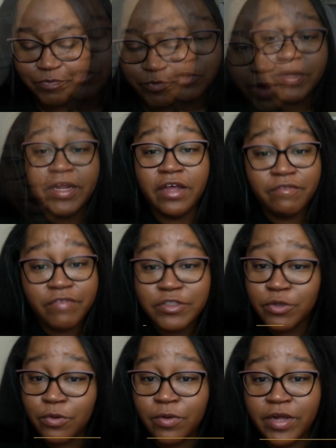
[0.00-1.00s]
Do an
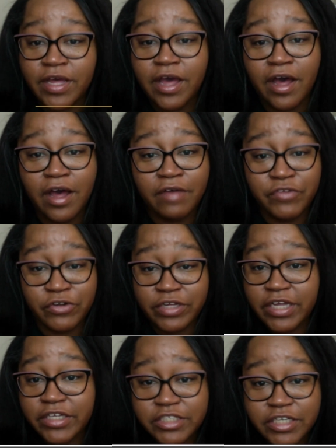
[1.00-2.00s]
inventory of your
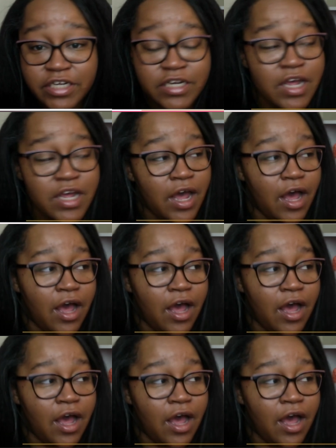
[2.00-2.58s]
kitchen,